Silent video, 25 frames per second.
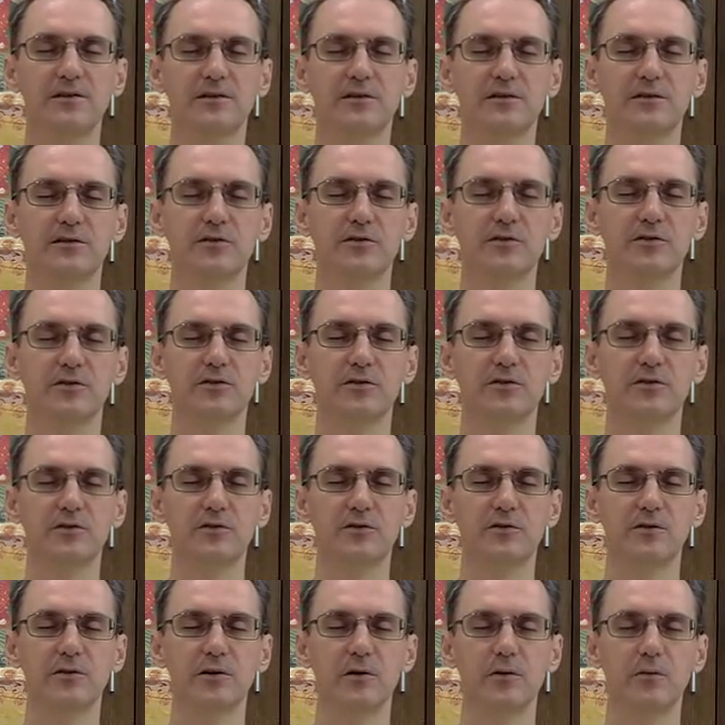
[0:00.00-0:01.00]
good,
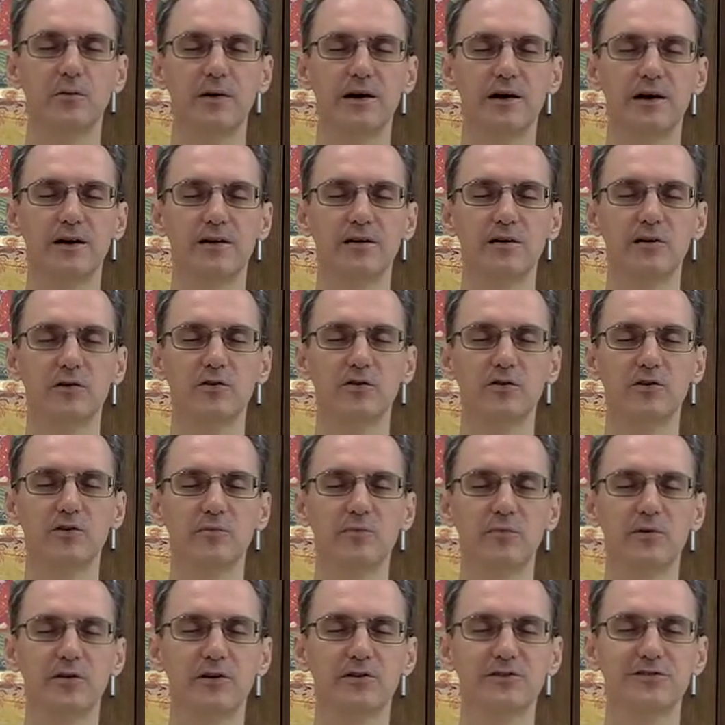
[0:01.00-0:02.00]
awake, alert
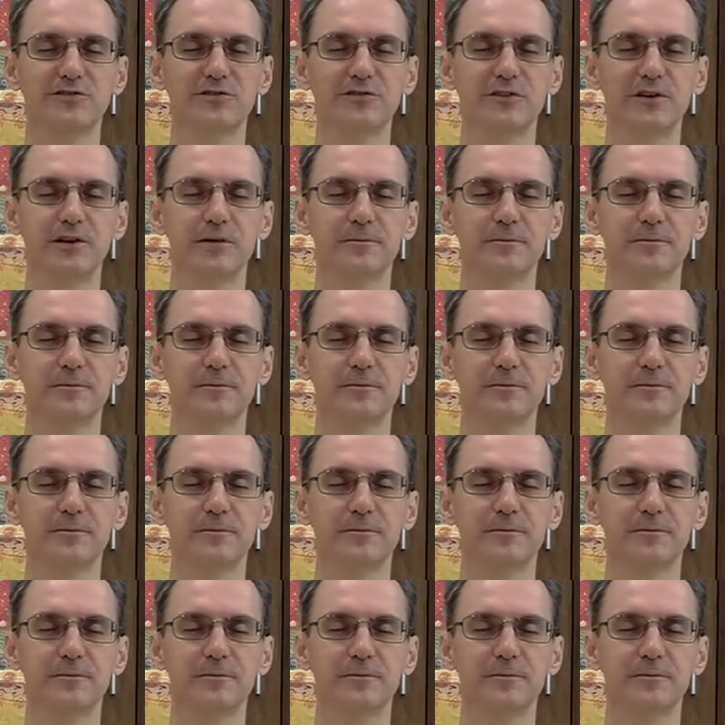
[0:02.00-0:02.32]
posture,